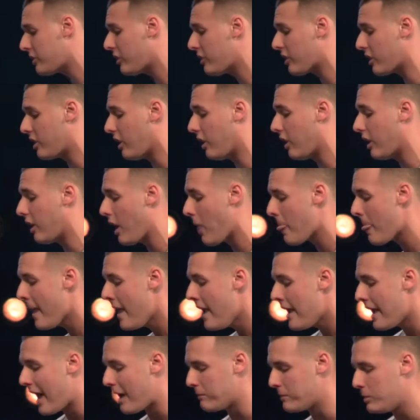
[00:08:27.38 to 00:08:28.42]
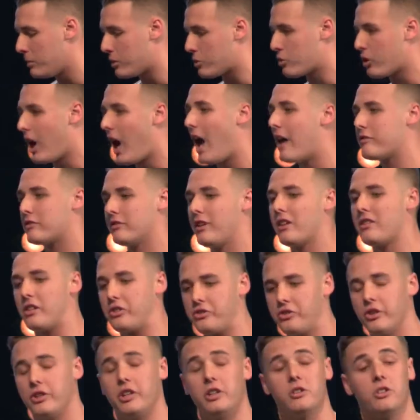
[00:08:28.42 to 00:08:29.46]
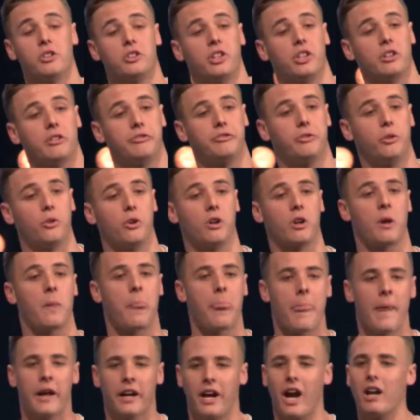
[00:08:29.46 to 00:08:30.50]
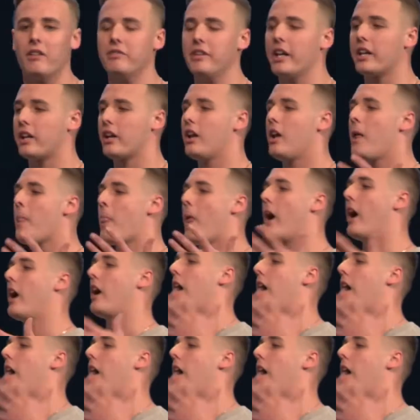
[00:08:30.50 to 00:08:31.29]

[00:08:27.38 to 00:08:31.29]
the car, and we would drive around the city looking for kind of like a